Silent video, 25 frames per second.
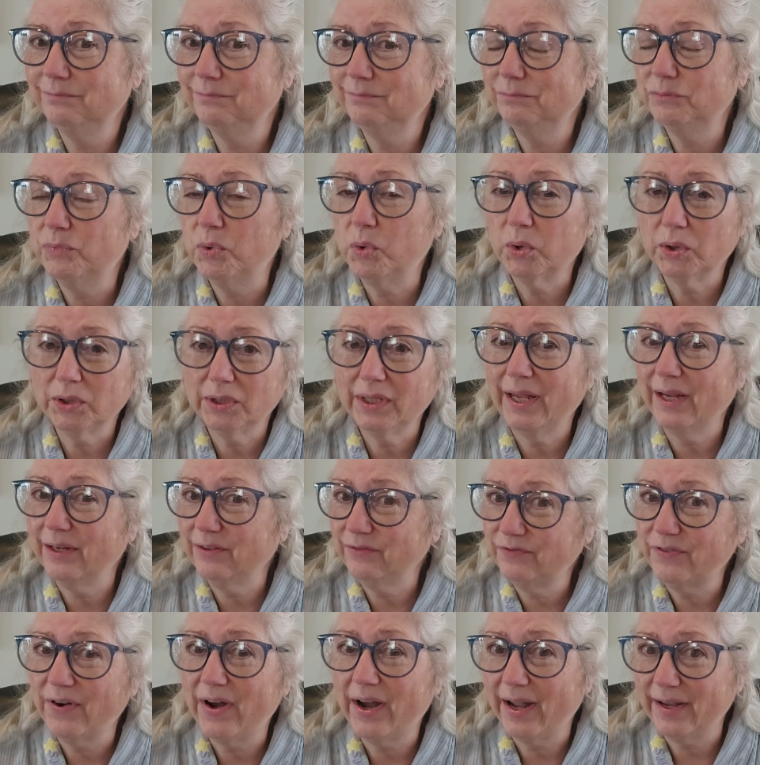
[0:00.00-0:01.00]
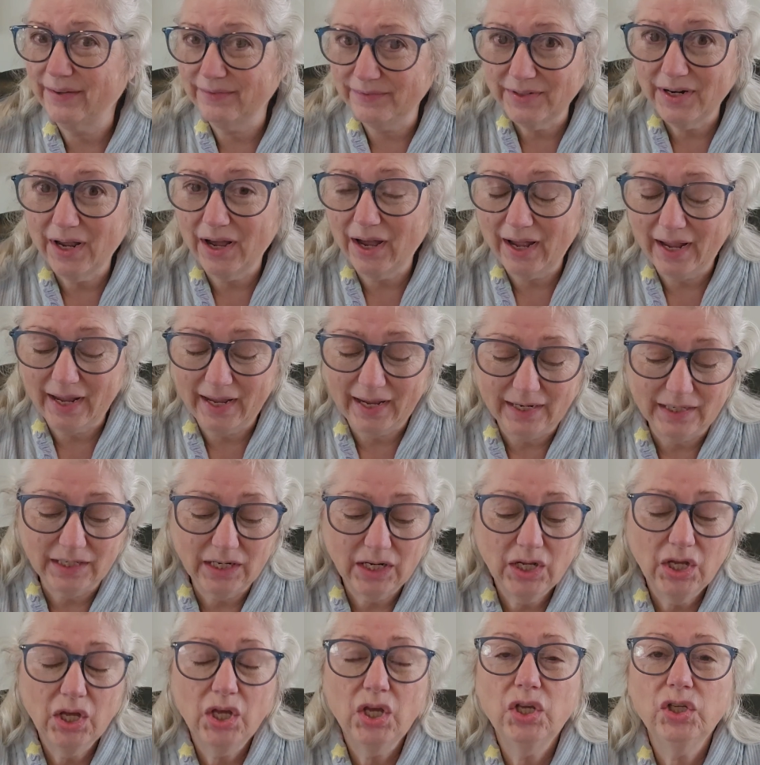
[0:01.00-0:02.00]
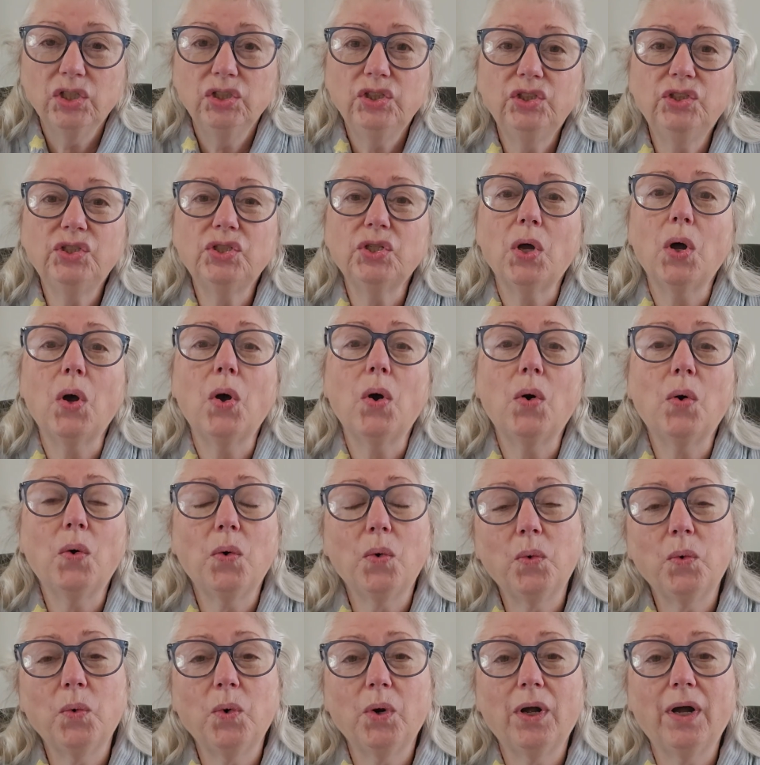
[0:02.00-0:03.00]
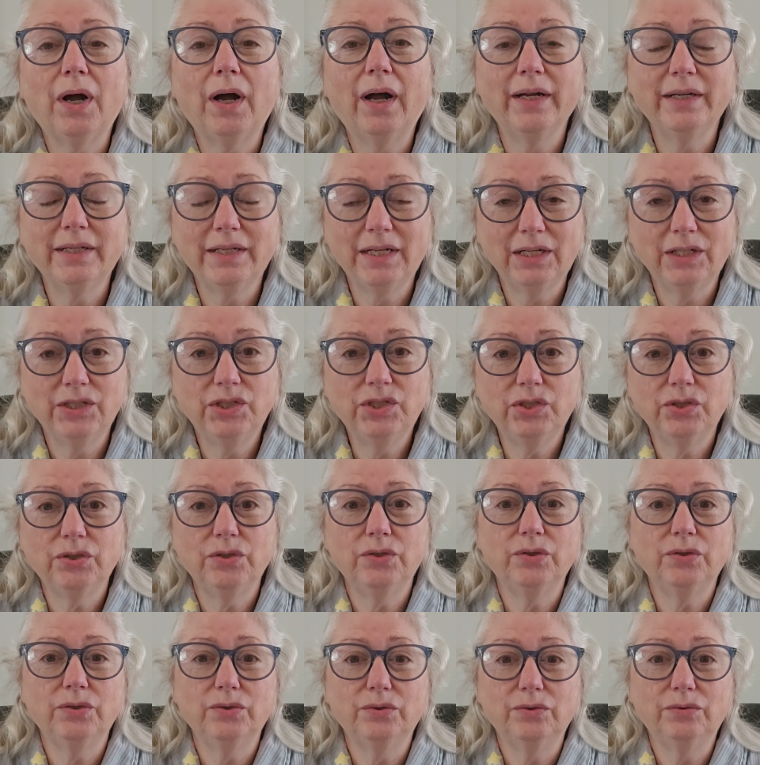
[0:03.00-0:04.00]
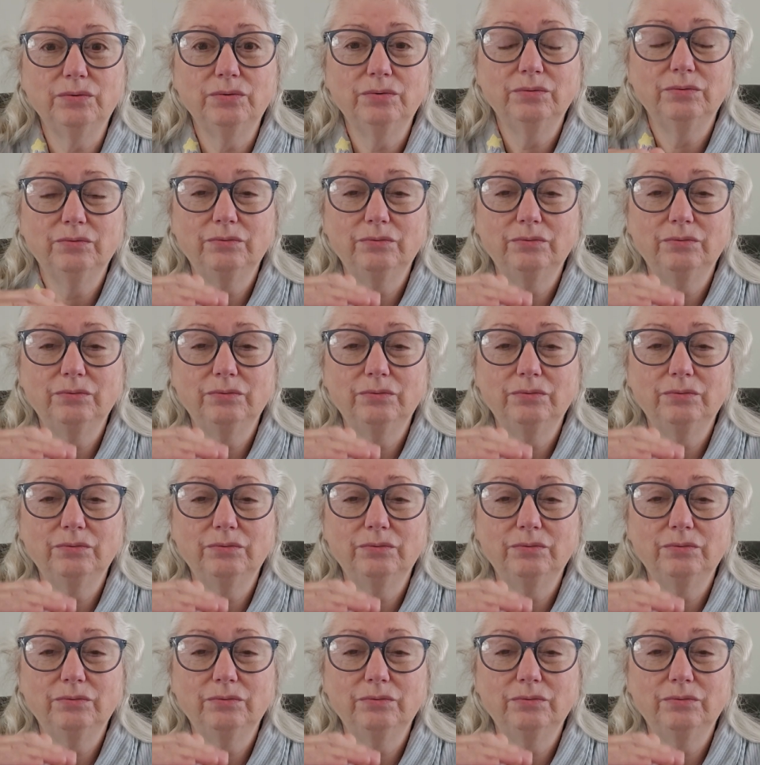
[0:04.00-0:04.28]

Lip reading: more like 5'9". So I need to